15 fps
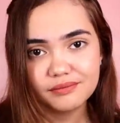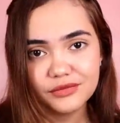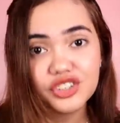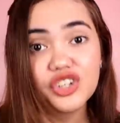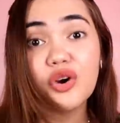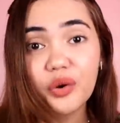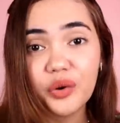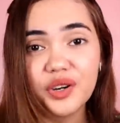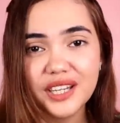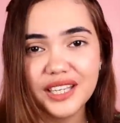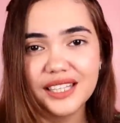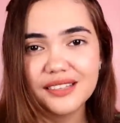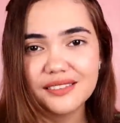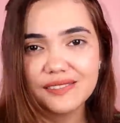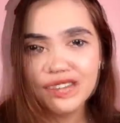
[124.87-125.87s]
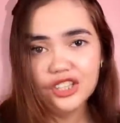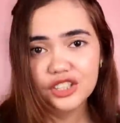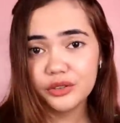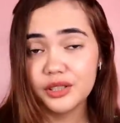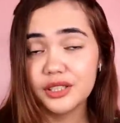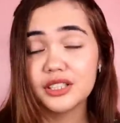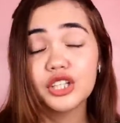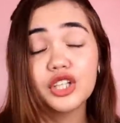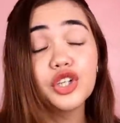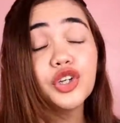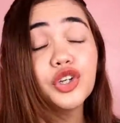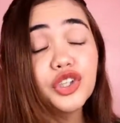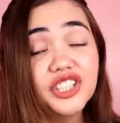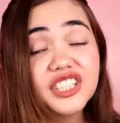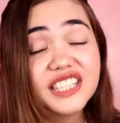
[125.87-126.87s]
it. So this
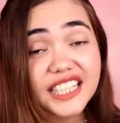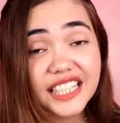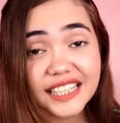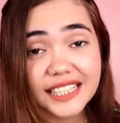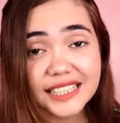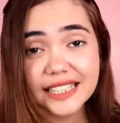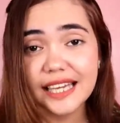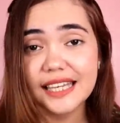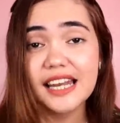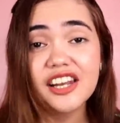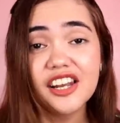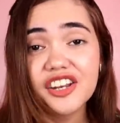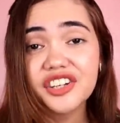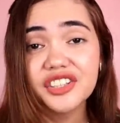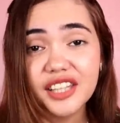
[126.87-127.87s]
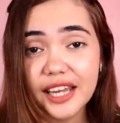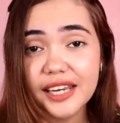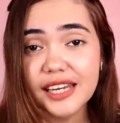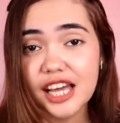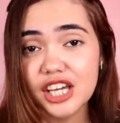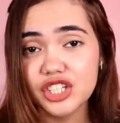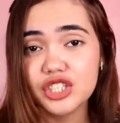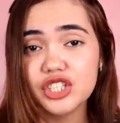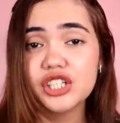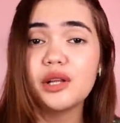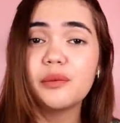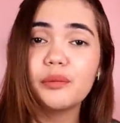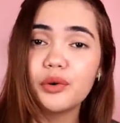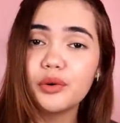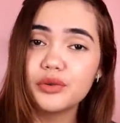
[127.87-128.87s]
good citizen, another Thai national,
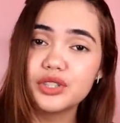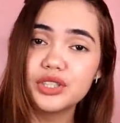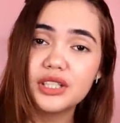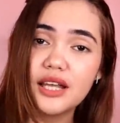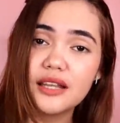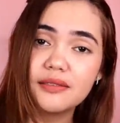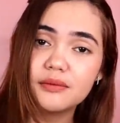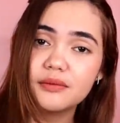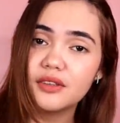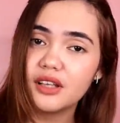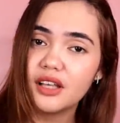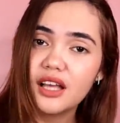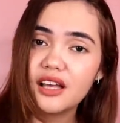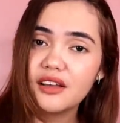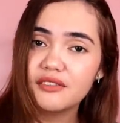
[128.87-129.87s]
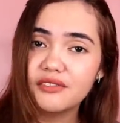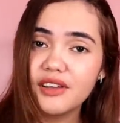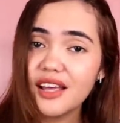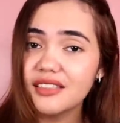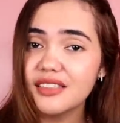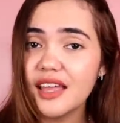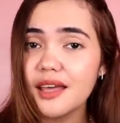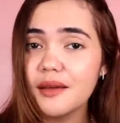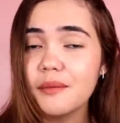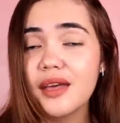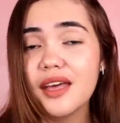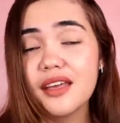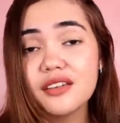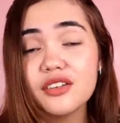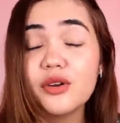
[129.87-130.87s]
approached that victim
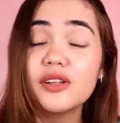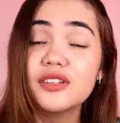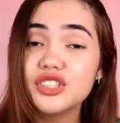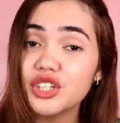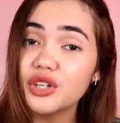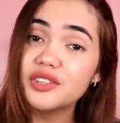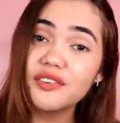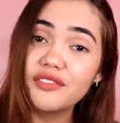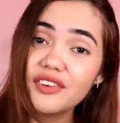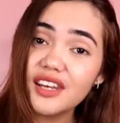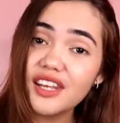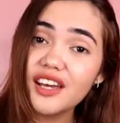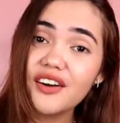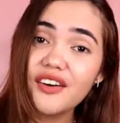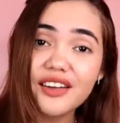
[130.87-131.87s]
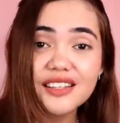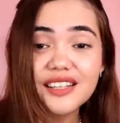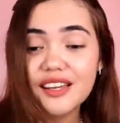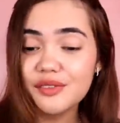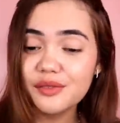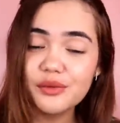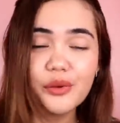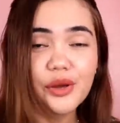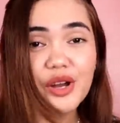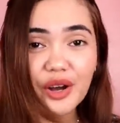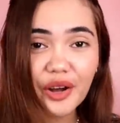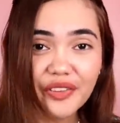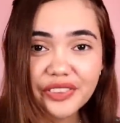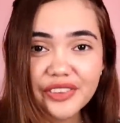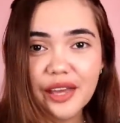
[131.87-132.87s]
and showed the video, and then we
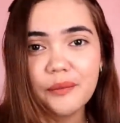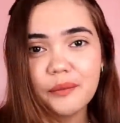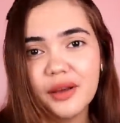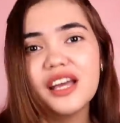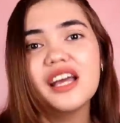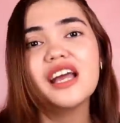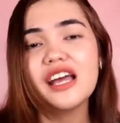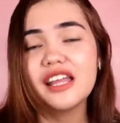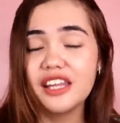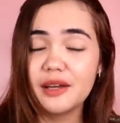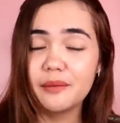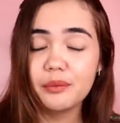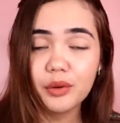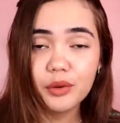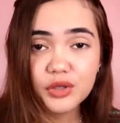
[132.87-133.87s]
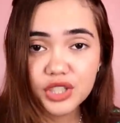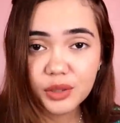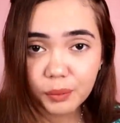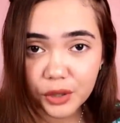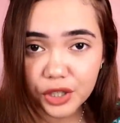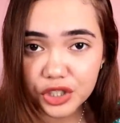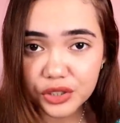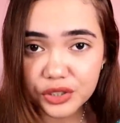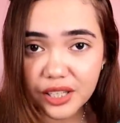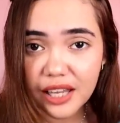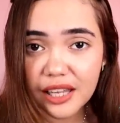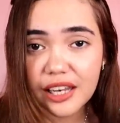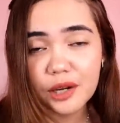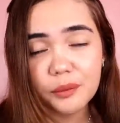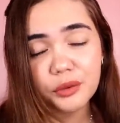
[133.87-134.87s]
caught them. They approached the
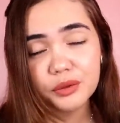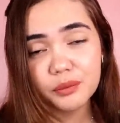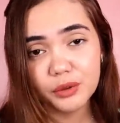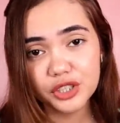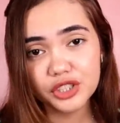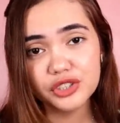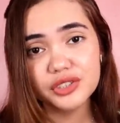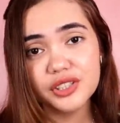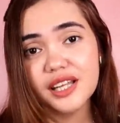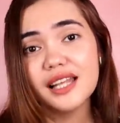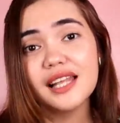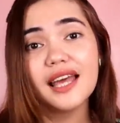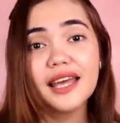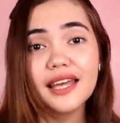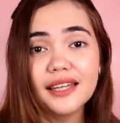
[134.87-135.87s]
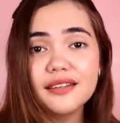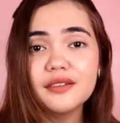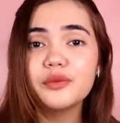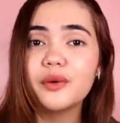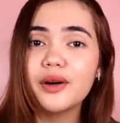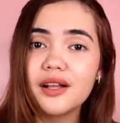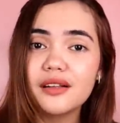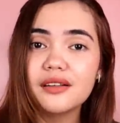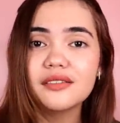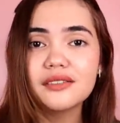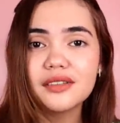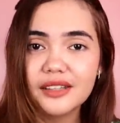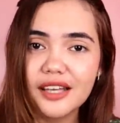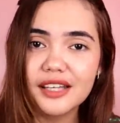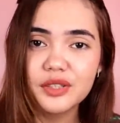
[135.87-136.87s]
personnel, airport personnel, and well,
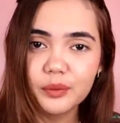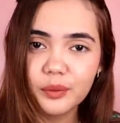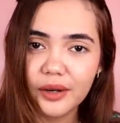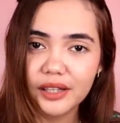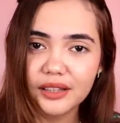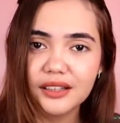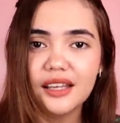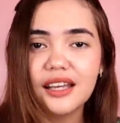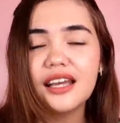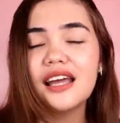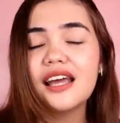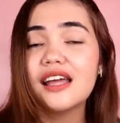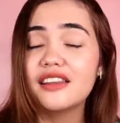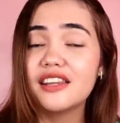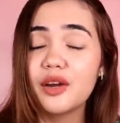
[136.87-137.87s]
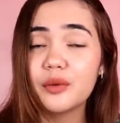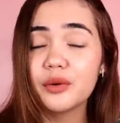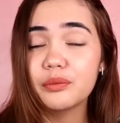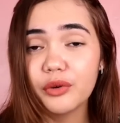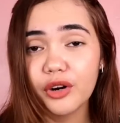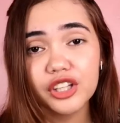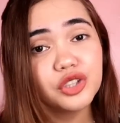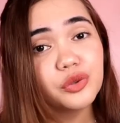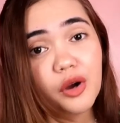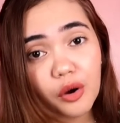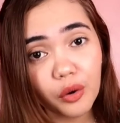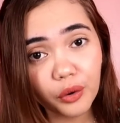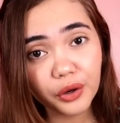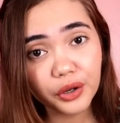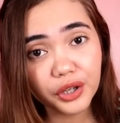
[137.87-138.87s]
guess what? They were brought to a
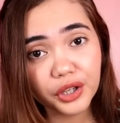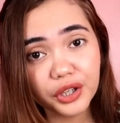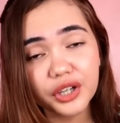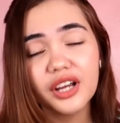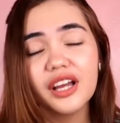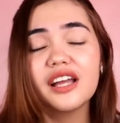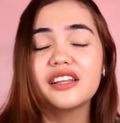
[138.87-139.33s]
corner.